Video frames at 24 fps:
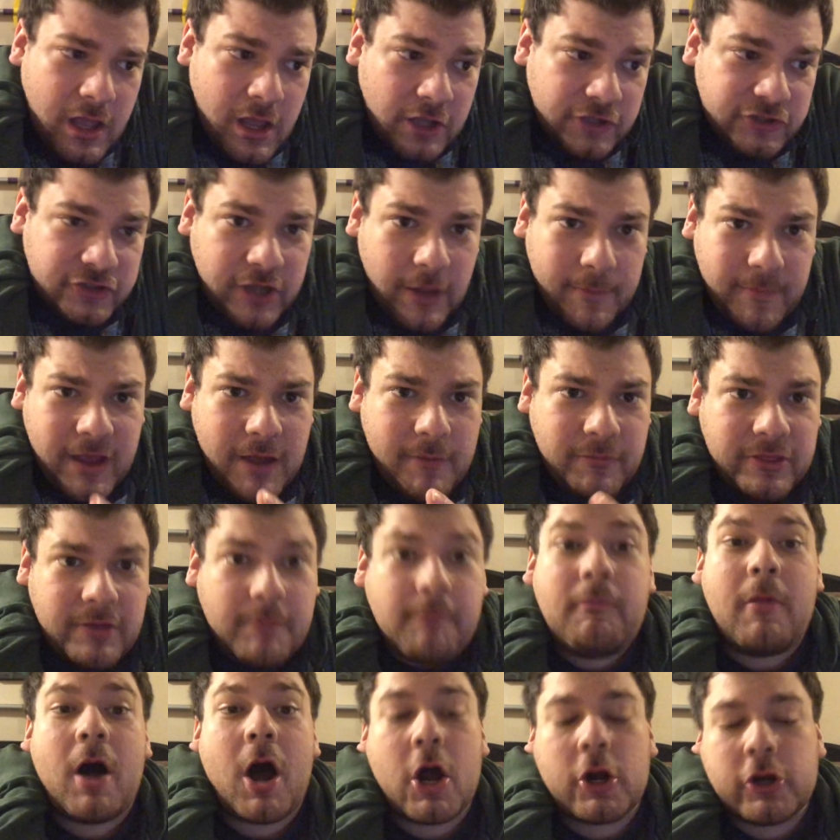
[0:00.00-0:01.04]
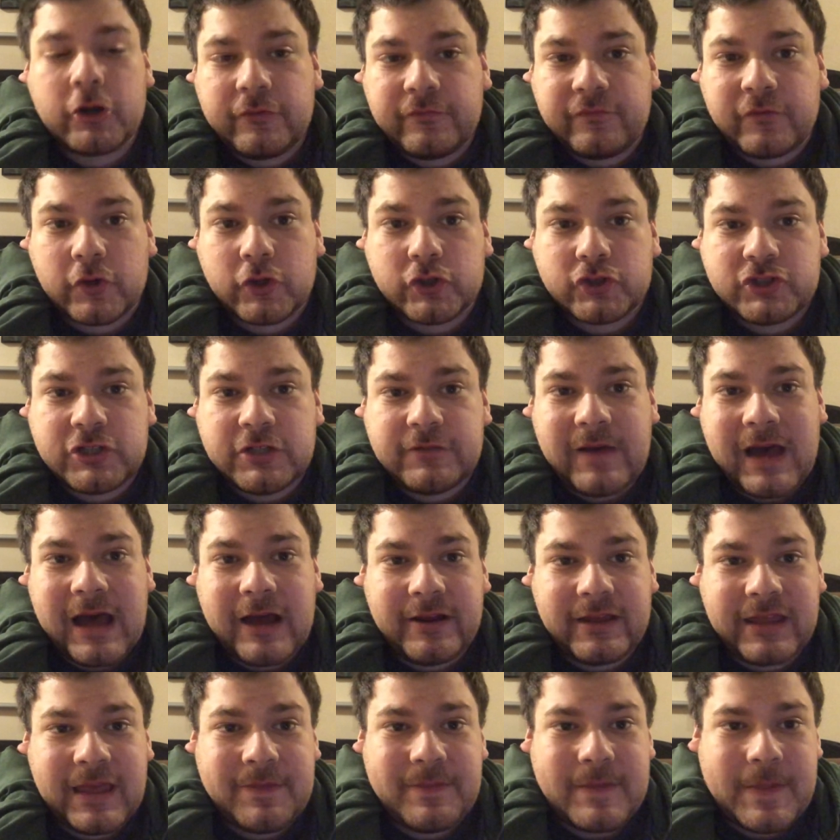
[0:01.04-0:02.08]
So coming up with a modern version of how
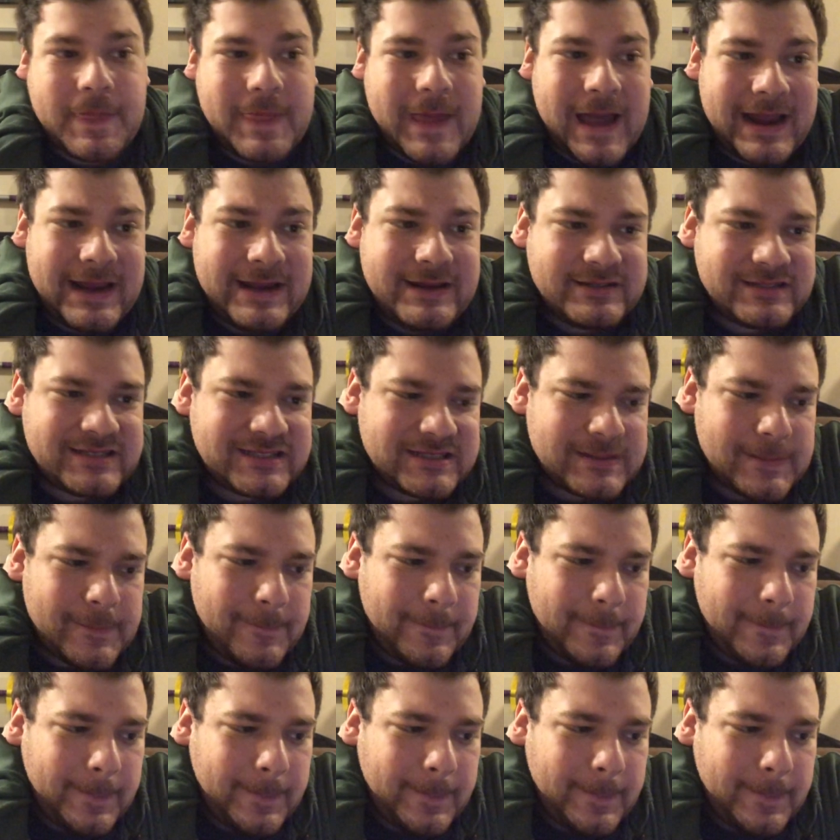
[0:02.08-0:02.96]
to get the Knights,